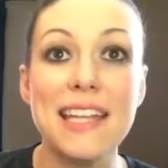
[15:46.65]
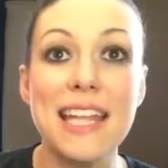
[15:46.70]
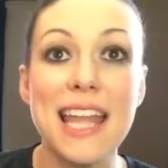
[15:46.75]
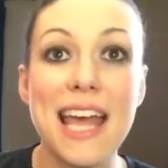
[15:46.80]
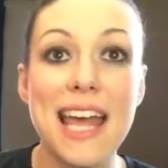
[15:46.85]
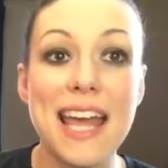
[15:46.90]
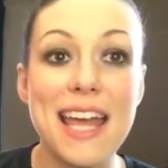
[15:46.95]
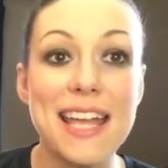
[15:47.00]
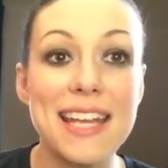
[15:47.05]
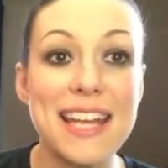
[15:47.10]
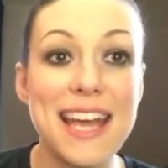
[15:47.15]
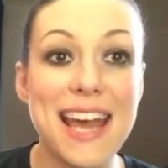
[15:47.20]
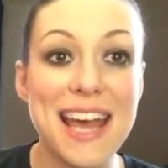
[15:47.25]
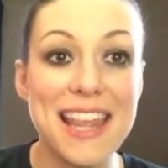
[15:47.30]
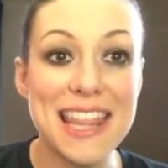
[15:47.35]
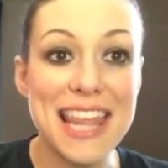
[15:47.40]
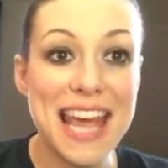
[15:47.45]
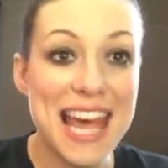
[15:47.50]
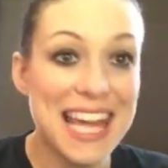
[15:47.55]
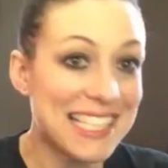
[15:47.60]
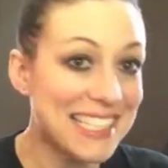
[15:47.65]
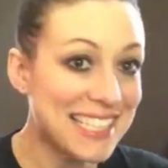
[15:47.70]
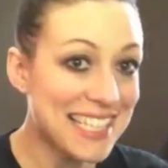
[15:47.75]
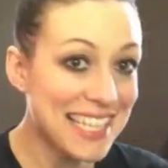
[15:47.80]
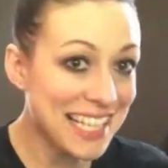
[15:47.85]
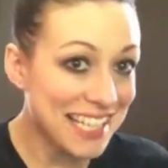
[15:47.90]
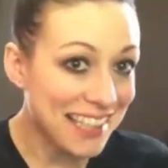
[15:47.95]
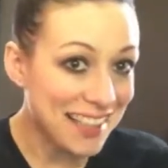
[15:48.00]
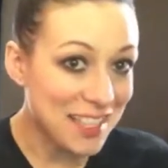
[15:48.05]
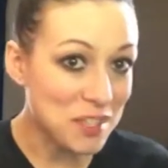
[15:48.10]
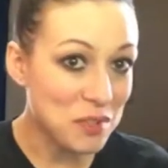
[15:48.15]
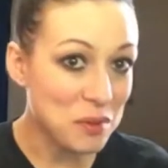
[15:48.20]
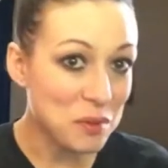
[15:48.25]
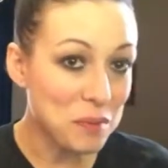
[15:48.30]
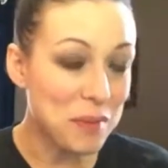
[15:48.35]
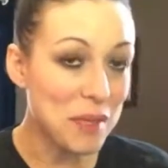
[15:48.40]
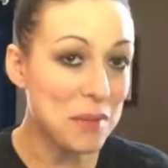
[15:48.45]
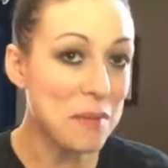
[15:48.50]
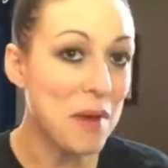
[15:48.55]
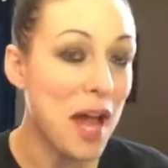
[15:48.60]
And then that is it. This
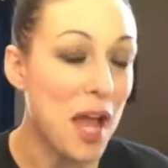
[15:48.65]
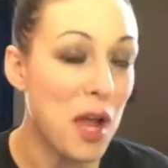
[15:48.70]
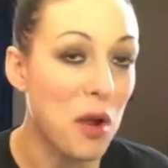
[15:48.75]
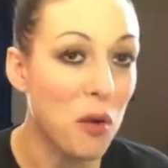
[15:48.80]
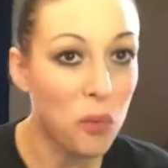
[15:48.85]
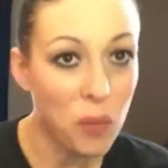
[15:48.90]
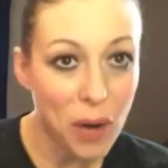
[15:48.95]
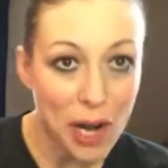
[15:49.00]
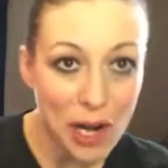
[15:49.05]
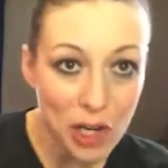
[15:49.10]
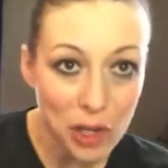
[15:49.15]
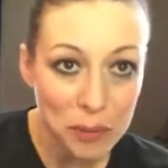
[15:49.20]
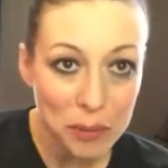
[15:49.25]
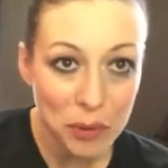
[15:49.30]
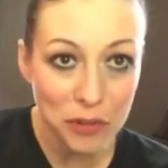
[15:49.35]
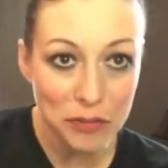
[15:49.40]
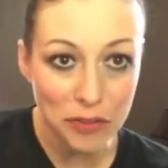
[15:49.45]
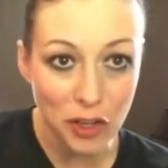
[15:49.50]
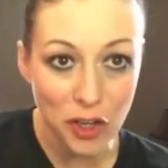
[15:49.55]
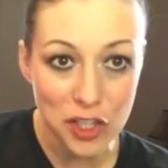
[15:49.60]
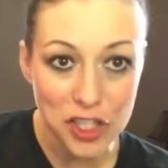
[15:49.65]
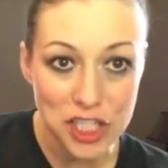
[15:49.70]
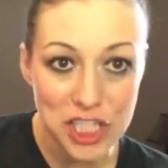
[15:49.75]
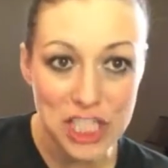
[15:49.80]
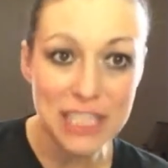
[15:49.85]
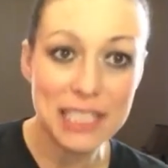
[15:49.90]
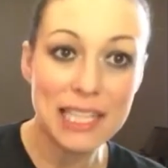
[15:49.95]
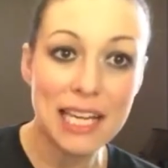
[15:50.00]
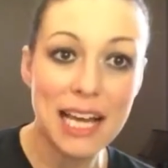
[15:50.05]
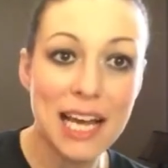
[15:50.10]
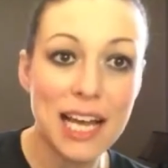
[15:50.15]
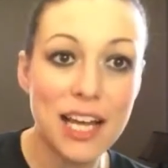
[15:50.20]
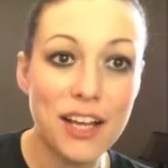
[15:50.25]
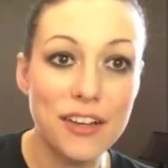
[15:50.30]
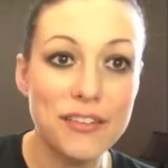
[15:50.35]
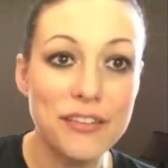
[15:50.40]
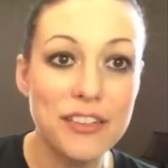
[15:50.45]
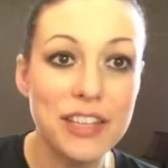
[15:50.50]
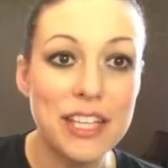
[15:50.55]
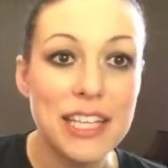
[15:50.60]
would be my wearable version
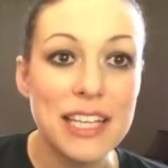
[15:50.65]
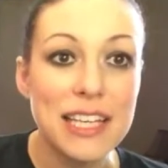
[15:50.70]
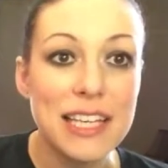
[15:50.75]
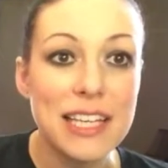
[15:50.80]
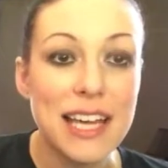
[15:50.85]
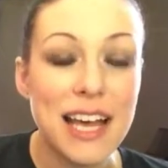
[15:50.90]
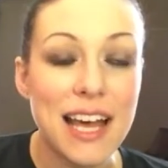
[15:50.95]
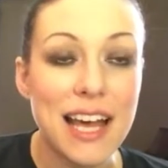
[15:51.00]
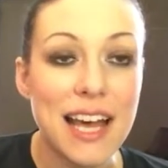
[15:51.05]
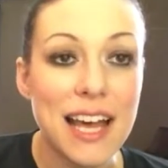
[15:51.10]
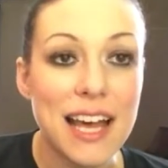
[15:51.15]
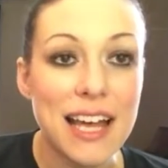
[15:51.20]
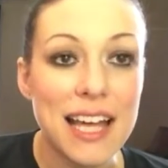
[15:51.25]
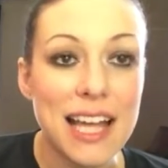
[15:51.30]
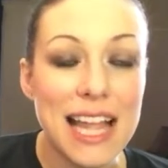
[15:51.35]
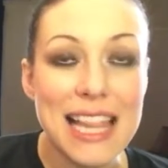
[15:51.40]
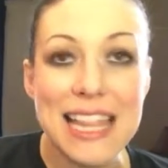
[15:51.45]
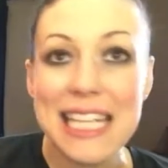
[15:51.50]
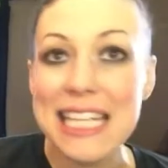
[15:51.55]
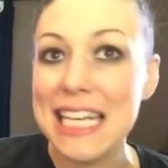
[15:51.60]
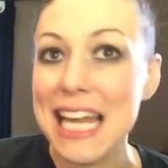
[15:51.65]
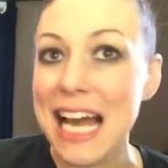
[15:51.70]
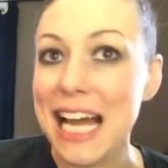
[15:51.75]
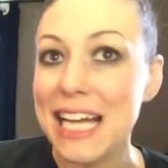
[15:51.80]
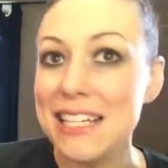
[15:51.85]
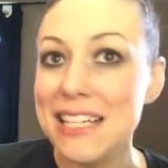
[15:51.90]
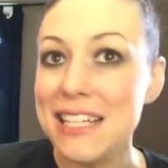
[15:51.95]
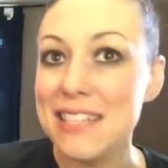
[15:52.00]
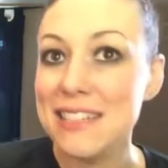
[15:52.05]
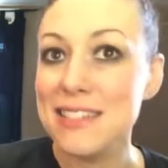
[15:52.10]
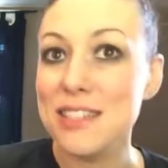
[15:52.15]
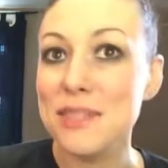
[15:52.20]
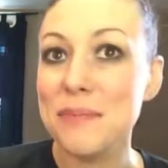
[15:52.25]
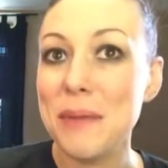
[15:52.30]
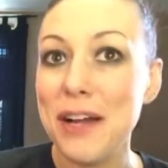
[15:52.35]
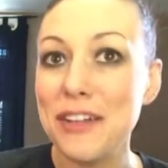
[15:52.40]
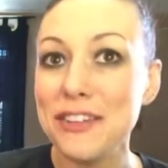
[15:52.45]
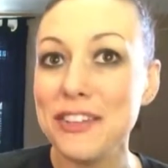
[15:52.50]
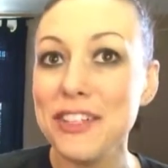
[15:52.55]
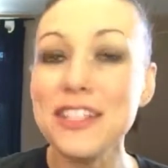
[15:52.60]
of the 90s
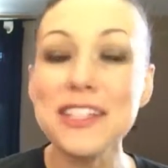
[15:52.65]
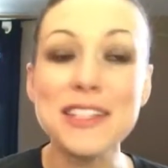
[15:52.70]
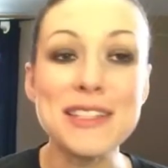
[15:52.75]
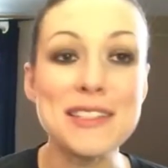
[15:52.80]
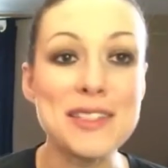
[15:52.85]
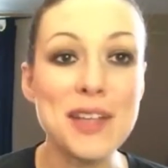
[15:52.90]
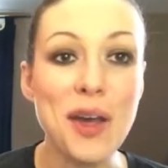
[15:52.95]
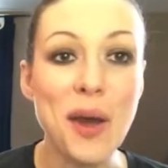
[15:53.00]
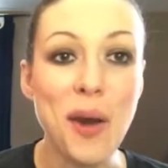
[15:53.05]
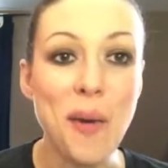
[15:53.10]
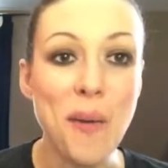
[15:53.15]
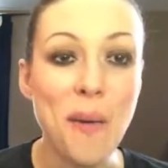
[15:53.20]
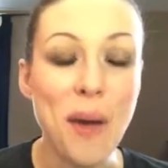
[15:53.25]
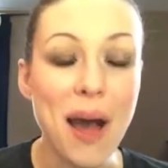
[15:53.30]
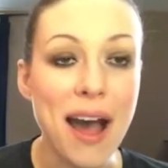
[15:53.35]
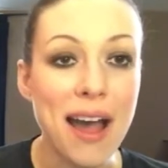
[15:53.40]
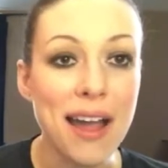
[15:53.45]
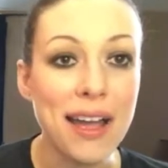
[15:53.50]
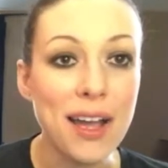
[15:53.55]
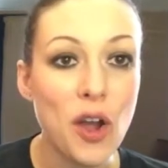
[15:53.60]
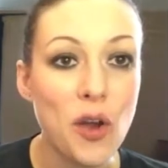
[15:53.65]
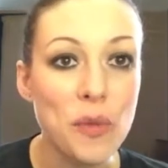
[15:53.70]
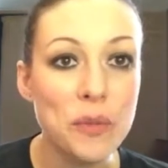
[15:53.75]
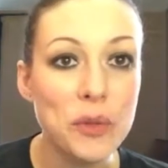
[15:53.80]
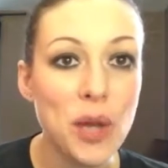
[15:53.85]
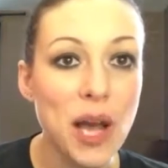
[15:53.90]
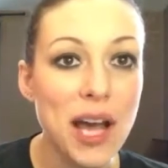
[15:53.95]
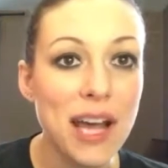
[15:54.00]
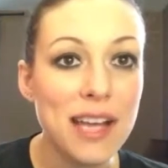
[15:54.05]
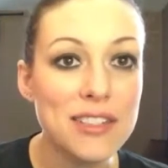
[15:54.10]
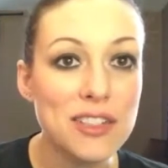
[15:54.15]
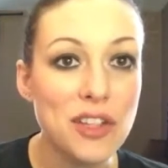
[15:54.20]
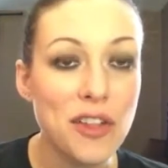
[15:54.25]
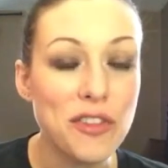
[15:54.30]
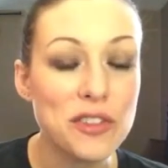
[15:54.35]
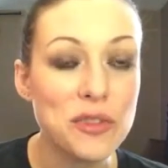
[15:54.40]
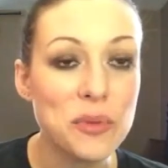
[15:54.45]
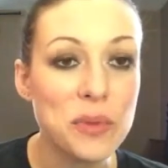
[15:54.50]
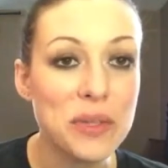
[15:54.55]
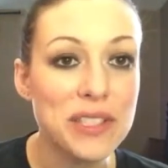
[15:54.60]
inspired look. So I hope you guys
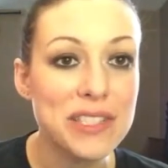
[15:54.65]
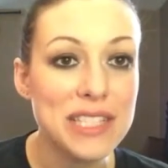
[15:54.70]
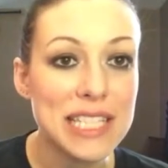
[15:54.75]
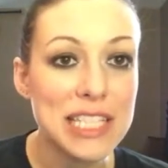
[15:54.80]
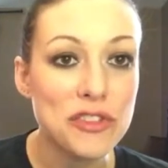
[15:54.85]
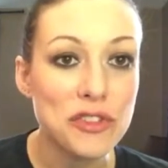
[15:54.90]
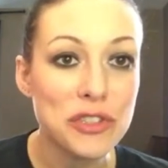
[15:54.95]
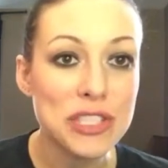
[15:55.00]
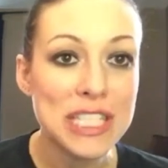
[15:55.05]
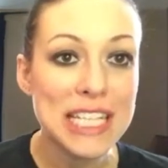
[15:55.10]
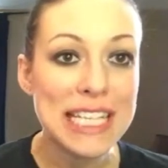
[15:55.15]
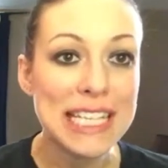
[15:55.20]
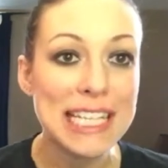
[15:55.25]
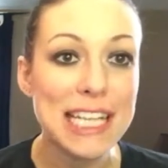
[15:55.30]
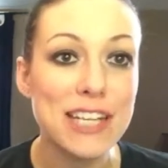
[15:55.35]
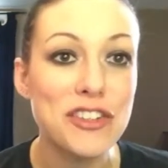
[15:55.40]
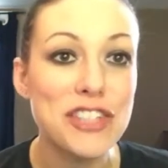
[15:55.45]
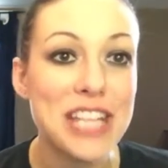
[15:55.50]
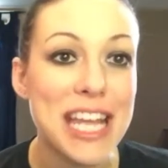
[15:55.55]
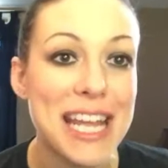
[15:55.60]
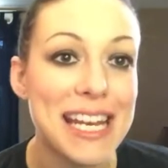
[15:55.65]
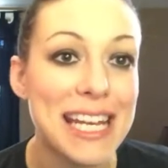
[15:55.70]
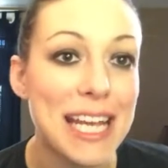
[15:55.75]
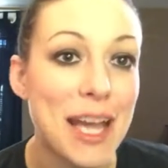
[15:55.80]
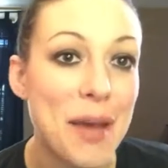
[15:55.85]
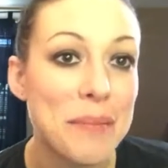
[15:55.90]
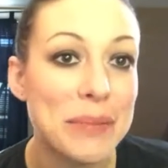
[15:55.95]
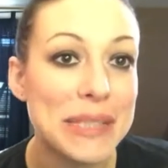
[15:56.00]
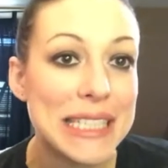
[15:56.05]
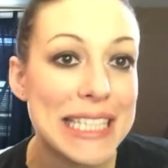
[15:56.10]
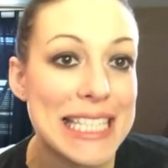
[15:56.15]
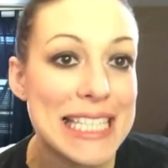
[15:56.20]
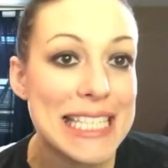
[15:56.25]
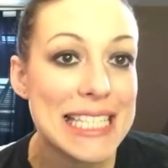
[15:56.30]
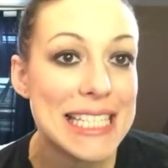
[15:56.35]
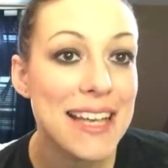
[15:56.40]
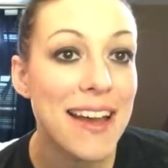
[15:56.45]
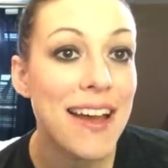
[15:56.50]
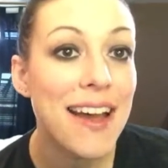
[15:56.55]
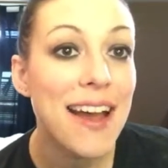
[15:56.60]
thought this was interesting and entertaining, and
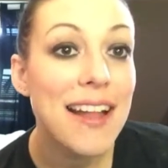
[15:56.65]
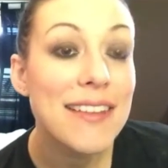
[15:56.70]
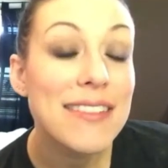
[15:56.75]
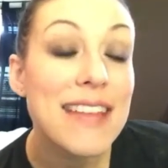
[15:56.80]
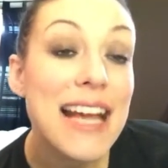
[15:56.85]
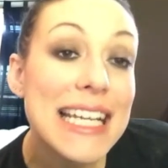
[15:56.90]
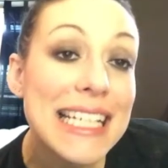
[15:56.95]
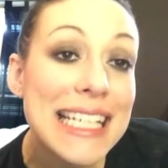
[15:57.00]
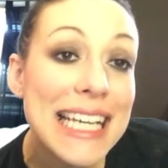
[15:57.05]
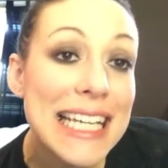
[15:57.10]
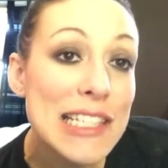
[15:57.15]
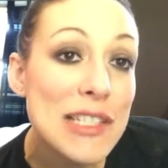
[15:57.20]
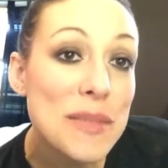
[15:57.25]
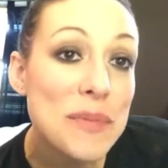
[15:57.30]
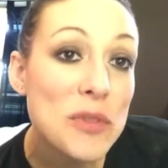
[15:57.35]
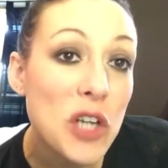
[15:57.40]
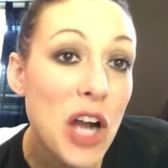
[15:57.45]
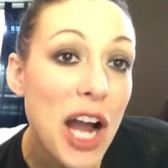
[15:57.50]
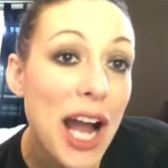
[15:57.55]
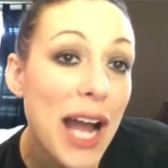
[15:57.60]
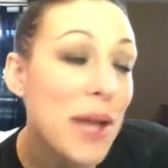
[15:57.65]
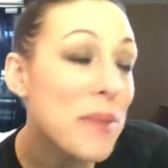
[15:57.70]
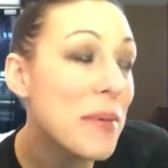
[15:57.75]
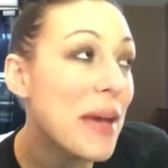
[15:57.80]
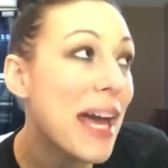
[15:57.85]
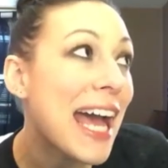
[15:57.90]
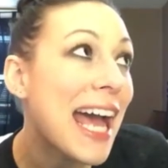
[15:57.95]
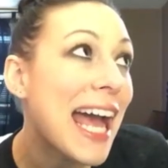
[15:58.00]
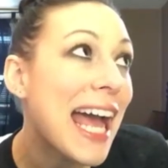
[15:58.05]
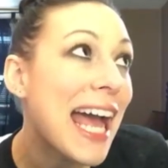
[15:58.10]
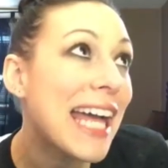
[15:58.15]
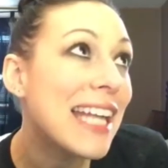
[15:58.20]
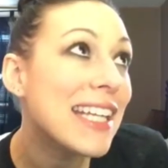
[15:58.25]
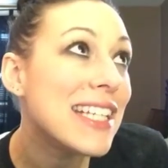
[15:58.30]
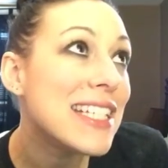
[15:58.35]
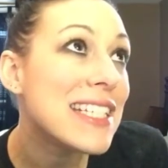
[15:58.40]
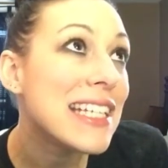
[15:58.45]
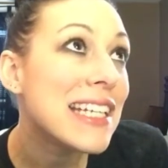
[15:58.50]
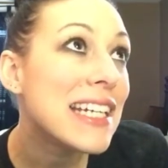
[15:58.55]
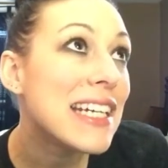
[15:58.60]
please like and subscribe
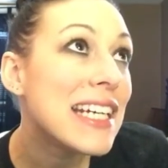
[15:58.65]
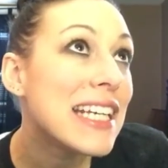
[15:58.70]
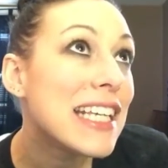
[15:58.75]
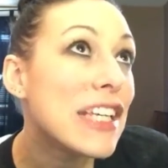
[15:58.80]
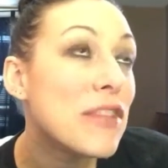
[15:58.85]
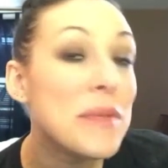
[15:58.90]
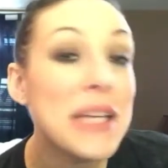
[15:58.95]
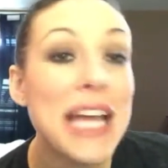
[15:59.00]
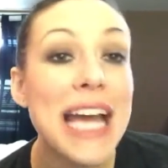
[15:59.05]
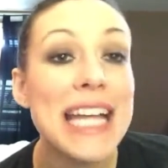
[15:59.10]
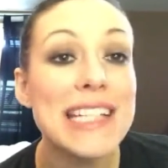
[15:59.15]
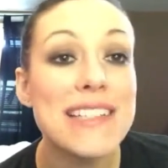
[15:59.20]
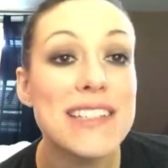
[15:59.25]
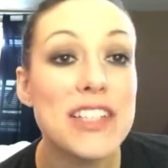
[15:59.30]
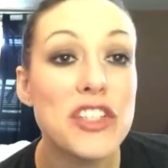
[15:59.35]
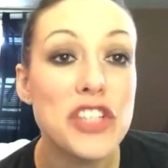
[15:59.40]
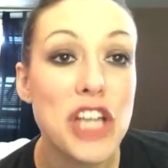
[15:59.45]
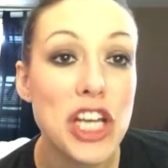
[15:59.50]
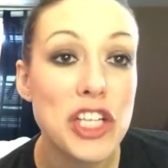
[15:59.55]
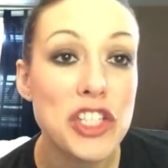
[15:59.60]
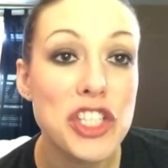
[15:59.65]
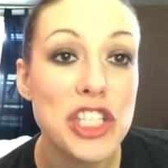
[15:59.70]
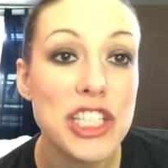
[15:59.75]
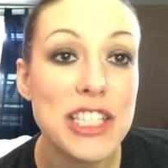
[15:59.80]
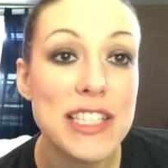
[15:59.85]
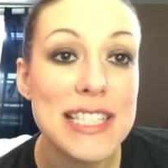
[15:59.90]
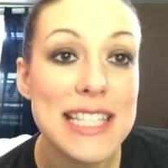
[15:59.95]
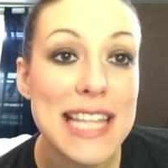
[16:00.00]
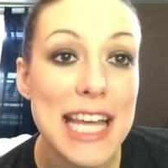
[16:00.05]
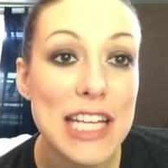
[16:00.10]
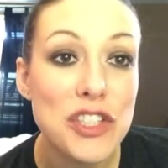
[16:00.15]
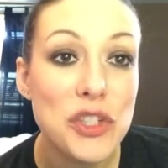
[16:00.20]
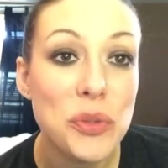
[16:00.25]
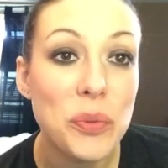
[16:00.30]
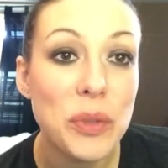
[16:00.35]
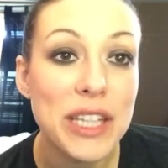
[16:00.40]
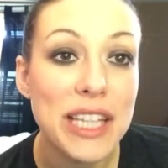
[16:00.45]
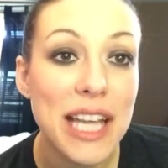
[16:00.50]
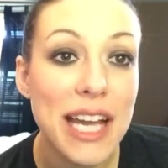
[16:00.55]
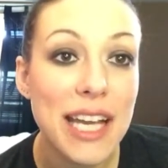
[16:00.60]
and give me any suggestions
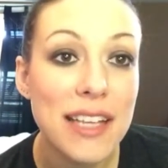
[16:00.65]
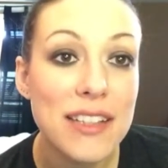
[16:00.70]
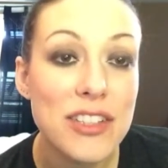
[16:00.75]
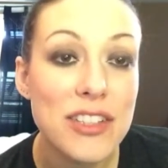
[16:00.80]
that you would